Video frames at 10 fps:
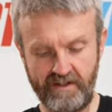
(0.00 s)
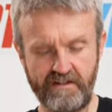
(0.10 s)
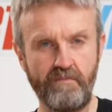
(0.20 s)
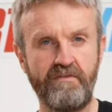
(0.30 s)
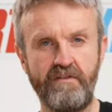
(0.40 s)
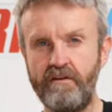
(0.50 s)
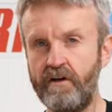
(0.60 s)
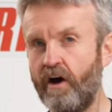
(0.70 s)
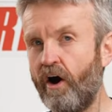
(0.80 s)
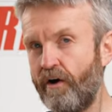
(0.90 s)
It's something
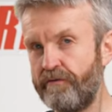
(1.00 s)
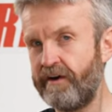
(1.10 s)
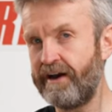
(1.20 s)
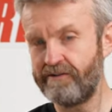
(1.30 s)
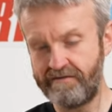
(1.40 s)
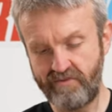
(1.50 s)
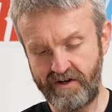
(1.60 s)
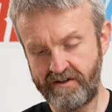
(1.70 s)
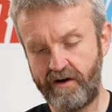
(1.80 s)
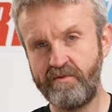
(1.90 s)
that I found in
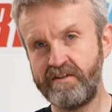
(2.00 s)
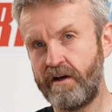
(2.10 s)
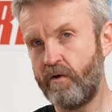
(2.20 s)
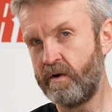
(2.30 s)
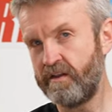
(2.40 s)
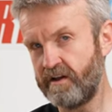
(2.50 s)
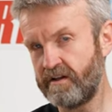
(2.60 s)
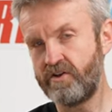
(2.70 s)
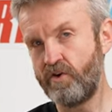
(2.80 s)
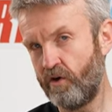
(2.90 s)
my time with this helmet that
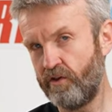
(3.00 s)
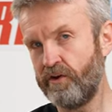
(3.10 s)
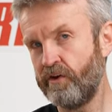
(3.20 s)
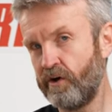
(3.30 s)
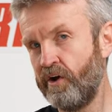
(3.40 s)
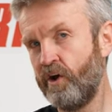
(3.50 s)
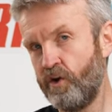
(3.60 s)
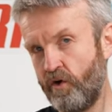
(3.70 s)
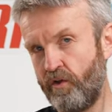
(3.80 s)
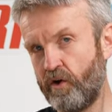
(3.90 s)
it's not the,
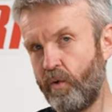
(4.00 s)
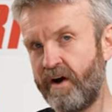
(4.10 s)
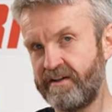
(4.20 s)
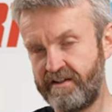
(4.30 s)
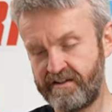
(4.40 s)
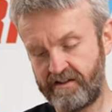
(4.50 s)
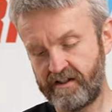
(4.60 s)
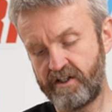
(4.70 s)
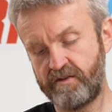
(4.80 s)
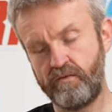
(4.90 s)
not the quietest and the
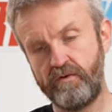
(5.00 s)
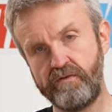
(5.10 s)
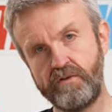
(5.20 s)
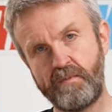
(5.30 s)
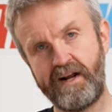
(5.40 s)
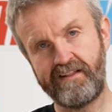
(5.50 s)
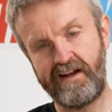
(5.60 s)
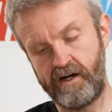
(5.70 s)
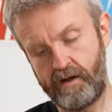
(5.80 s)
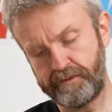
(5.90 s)
customer reviews back
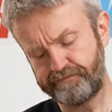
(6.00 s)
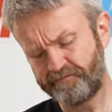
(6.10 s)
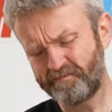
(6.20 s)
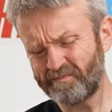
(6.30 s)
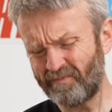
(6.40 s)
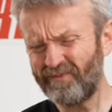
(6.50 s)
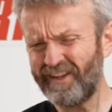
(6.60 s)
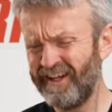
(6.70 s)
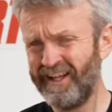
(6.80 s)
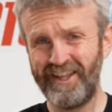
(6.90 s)
that up.
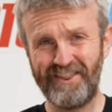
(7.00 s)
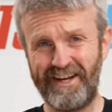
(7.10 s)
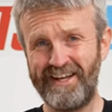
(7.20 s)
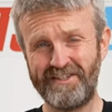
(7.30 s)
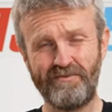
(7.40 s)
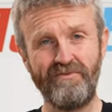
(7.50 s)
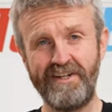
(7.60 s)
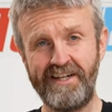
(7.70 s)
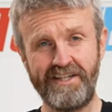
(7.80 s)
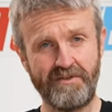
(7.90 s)
That is a
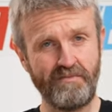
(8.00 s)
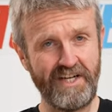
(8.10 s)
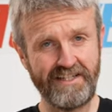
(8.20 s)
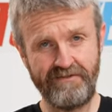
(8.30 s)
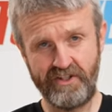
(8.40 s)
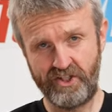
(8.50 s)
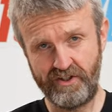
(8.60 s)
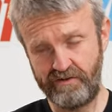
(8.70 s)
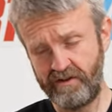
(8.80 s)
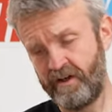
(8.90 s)
really subjective issue.